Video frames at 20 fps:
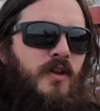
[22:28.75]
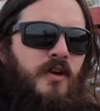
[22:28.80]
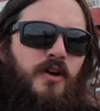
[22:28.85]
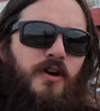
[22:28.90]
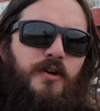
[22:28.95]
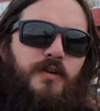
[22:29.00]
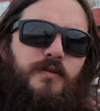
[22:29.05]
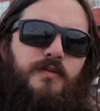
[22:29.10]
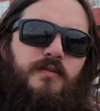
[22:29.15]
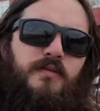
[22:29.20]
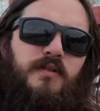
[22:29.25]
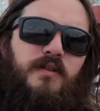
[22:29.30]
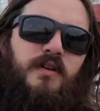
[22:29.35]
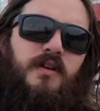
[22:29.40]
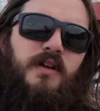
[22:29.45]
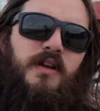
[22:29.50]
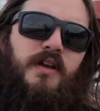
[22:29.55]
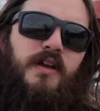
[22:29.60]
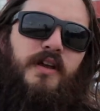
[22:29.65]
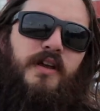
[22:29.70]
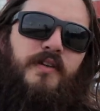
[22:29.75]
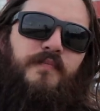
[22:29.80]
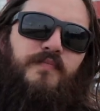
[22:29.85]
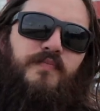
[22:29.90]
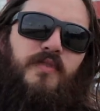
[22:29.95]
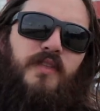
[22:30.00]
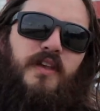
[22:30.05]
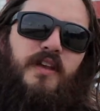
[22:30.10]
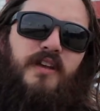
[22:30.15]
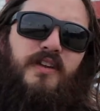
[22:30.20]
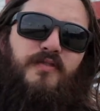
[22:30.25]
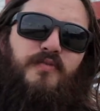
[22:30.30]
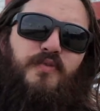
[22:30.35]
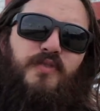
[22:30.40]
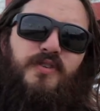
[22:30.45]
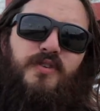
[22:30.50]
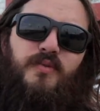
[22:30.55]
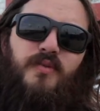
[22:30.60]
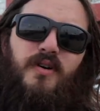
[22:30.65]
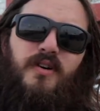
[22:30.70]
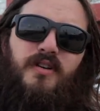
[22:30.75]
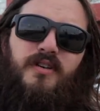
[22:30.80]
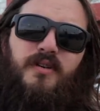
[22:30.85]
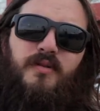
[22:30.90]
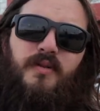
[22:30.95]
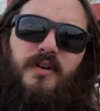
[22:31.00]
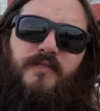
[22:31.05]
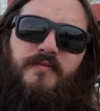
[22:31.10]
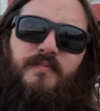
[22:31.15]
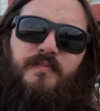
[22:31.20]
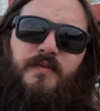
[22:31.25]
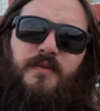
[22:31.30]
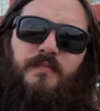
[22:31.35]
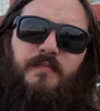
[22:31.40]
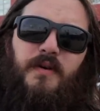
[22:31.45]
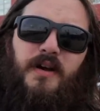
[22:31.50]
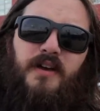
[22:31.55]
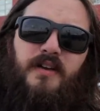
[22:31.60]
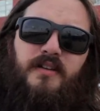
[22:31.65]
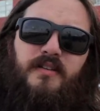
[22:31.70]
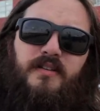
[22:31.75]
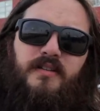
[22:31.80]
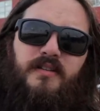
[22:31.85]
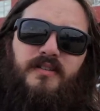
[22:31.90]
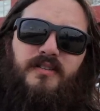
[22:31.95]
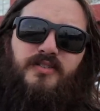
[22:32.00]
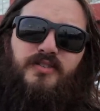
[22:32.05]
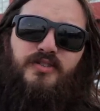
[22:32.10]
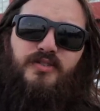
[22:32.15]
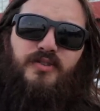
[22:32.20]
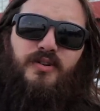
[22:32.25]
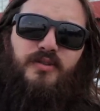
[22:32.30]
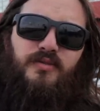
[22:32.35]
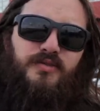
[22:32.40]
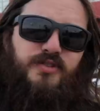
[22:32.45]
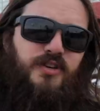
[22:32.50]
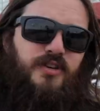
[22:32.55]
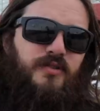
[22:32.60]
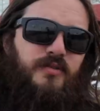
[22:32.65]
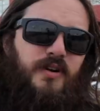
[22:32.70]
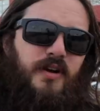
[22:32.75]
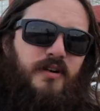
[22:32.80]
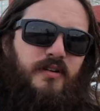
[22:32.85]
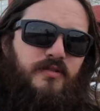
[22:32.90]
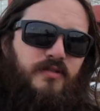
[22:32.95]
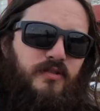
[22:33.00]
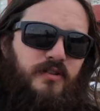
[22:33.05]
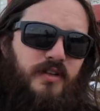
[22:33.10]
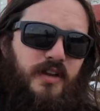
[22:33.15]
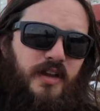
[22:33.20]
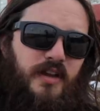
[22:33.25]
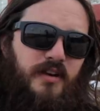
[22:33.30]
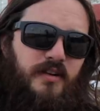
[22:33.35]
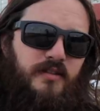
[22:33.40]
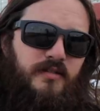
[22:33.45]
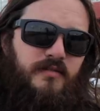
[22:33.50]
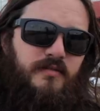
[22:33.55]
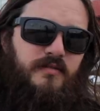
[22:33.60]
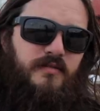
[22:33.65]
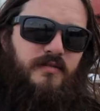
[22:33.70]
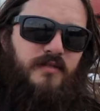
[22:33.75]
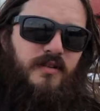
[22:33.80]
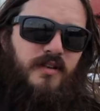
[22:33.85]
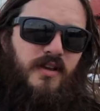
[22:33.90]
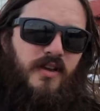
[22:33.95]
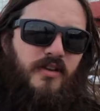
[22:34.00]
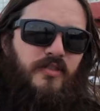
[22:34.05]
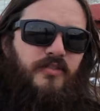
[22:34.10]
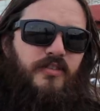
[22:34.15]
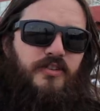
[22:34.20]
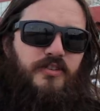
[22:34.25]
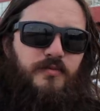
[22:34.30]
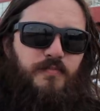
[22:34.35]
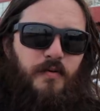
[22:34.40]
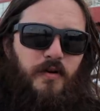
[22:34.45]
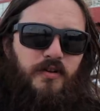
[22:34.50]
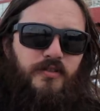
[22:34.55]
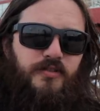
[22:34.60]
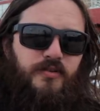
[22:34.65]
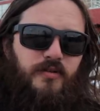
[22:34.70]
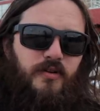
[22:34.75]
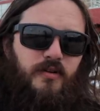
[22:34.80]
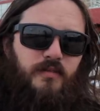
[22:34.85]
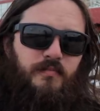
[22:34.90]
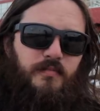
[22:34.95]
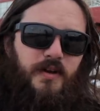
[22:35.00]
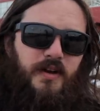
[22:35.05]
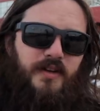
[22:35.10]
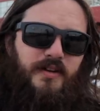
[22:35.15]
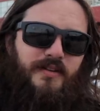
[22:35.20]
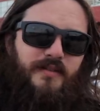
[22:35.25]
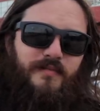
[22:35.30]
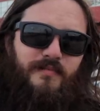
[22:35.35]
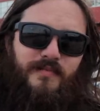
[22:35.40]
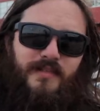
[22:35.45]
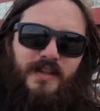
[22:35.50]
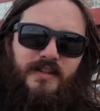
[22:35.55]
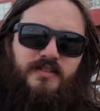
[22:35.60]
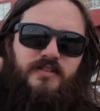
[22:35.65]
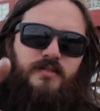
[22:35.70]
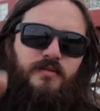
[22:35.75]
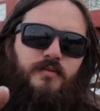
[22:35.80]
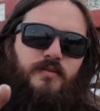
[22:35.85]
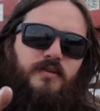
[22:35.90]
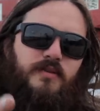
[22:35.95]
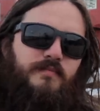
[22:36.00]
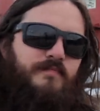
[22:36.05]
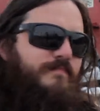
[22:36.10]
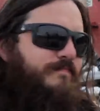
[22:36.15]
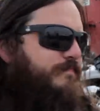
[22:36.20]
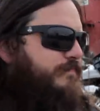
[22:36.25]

Oh, if when you're walking away from your bike, you don't turn around and look at it, then you bought the wrong bike. That's the one.